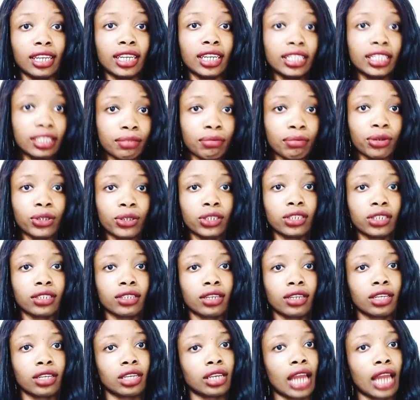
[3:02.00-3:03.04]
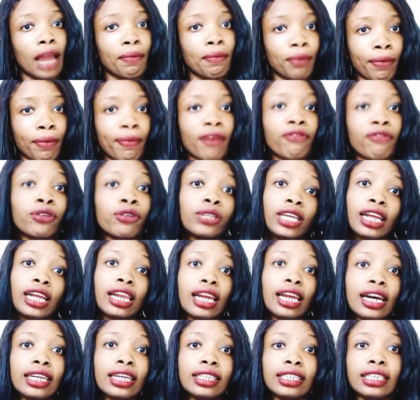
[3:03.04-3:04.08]
in the morning. I prepare for the
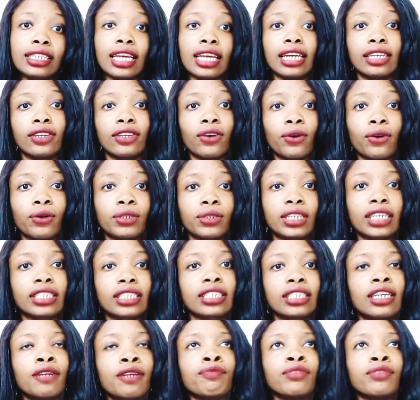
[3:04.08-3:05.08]
class and all that.